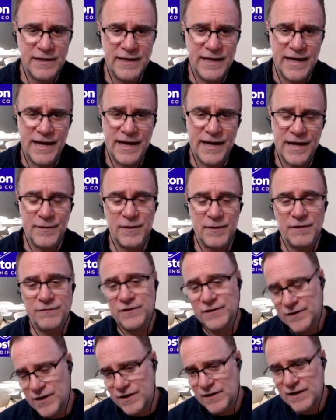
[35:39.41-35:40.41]
Uh, if you
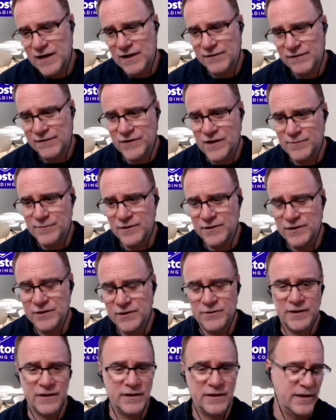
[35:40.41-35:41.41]
don't have time to do
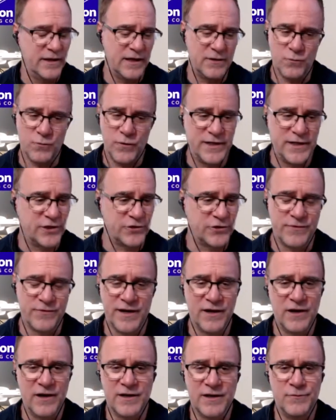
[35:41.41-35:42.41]
it, then we just run
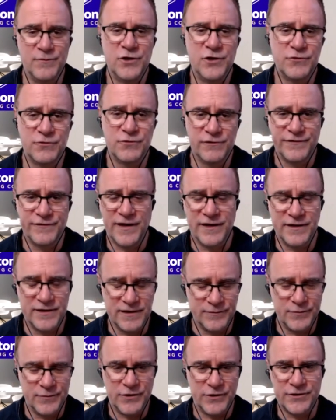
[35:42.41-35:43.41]
like a mutual fund at
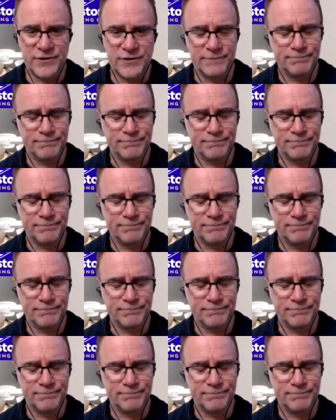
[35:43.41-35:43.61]
Boston.